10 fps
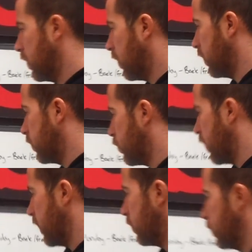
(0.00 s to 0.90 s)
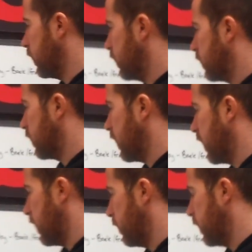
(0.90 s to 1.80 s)
all the training weeks,
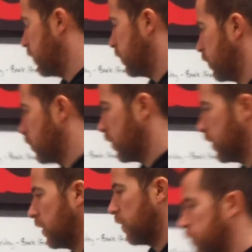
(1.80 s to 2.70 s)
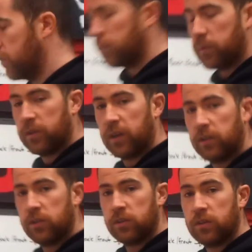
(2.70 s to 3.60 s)
and people will be working on certain
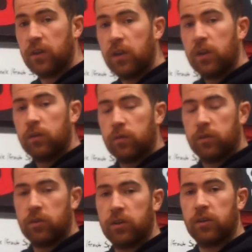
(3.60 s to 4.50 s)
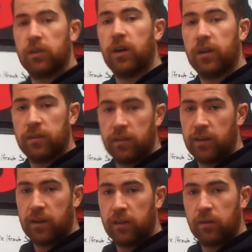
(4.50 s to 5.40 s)
percentages to ensure that they're
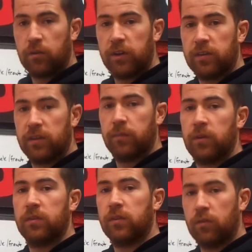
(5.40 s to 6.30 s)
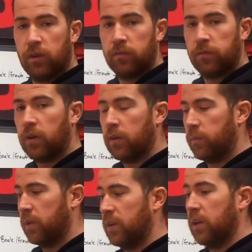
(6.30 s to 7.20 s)
constantly getting the right stimulus and the right
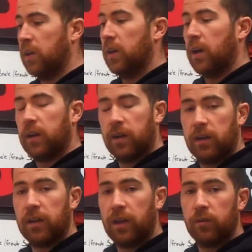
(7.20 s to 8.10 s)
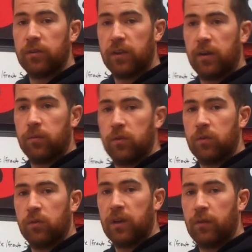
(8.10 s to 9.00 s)
feedback, and that allows them
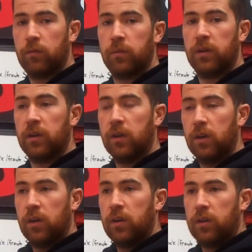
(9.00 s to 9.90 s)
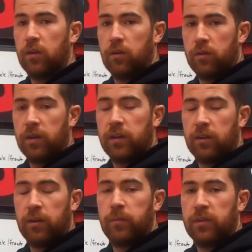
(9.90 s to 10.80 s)
to inevitably,
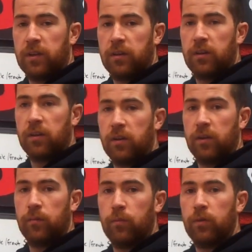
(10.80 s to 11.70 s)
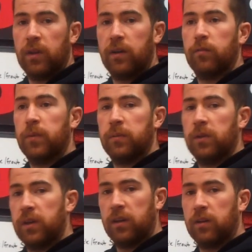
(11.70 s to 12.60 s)
99% of the time, we'll have
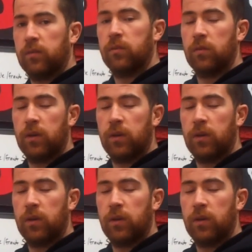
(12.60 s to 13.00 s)
people hitting